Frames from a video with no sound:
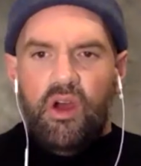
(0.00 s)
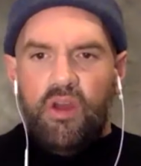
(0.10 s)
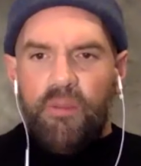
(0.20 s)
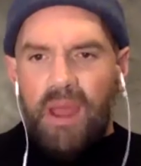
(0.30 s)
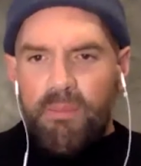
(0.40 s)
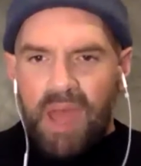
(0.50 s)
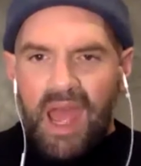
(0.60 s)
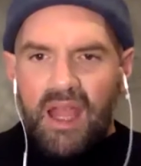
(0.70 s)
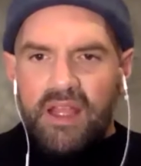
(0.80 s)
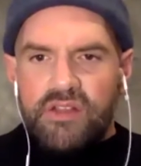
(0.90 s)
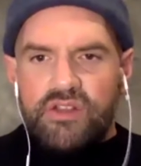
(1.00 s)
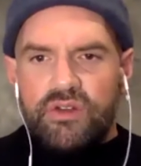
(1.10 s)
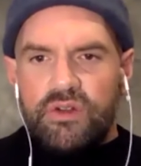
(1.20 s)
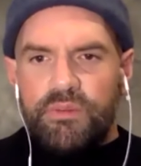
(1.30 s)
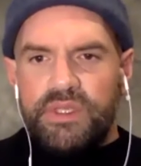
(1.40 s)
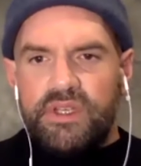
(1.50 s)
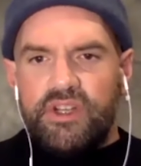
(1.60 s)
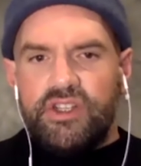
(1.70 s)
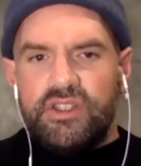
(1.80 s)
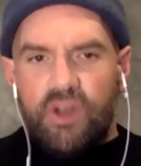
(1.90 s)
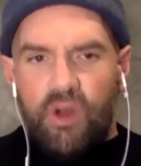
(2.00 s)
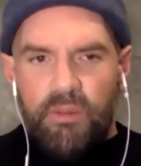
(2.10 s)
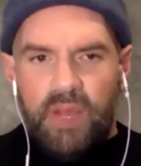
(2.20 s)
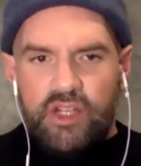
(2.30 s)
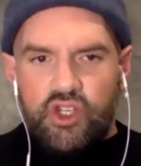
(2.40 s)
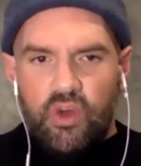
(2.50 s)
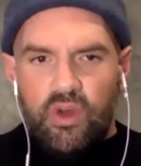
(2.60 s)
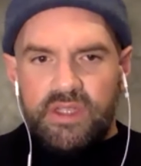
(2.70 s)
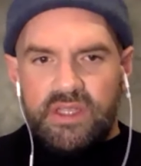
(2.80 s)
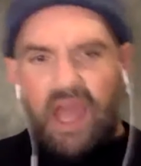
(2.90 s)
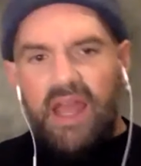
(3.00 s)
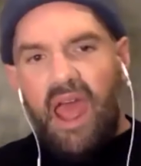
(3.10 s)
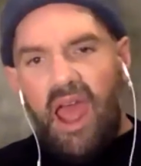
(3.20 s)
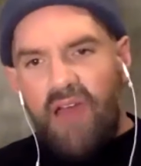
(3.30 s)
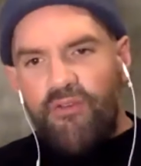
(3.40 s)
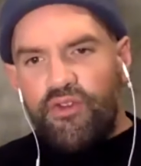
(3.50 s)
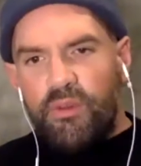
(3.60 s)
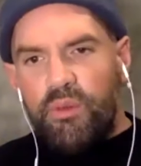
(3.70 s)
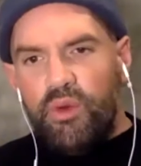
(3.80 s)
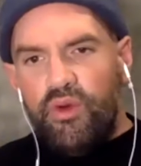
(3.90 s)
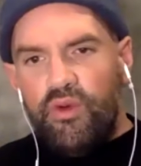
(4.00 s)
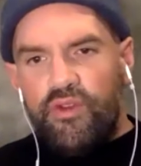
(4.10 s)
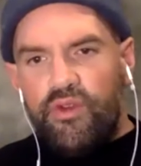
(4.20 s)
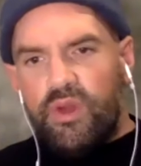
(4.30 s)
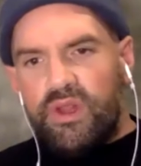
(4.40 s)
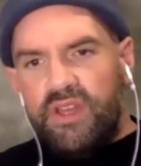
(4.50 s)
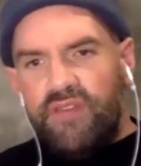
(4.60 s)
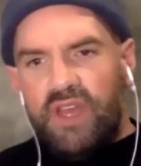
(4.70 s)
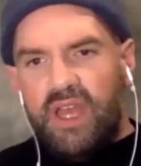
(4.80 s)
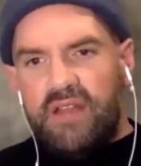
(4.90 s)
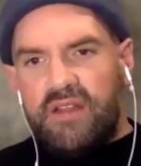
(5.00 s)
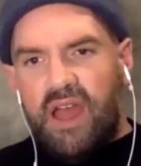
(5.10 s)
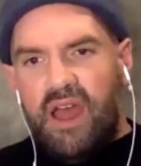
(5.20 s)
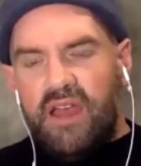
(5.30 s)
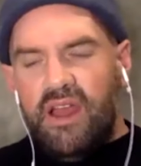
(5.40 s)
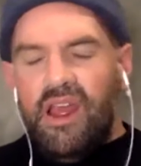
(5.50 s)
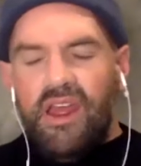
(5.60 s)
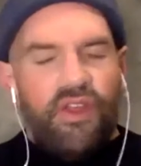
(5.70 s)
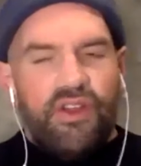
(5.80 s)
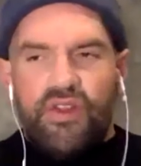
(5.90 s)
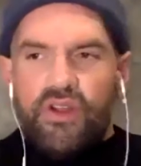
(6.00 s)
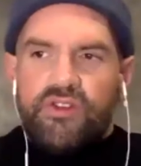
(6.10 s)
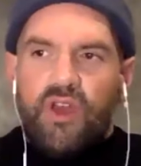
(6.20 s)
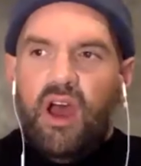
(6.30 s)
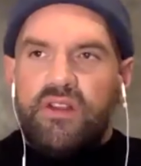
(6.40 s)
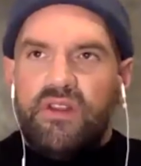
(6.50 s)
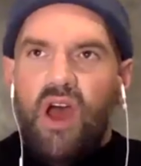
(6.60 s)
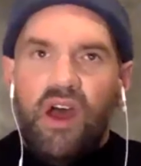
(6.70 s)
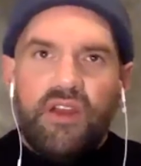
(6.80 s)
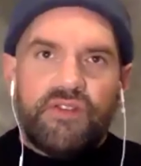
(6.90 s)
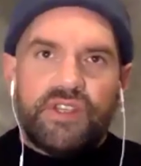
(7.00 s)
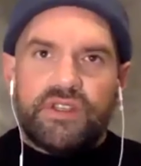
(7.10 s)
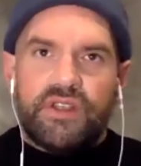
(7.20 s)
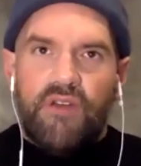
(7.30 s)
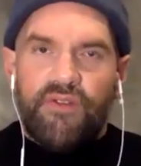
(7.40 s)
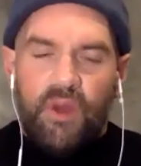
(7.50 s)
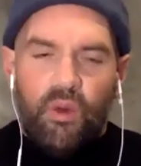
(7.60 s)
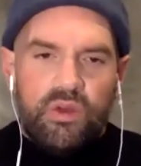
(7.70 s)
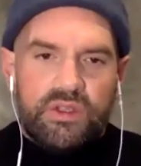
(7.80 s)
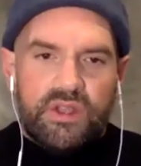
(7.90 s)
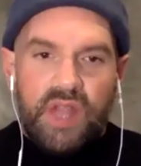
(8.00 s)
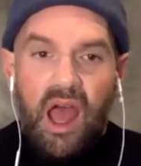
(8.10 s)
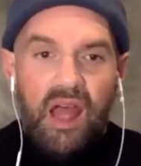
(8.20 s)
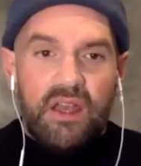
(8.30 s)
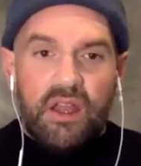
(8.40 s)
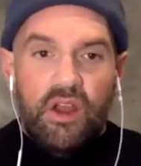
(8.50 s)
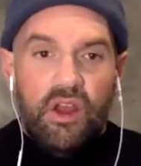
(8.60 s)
on my back in certain positions and on my joints i'd have to move to alleviate that there, there's a ton of stuff that was not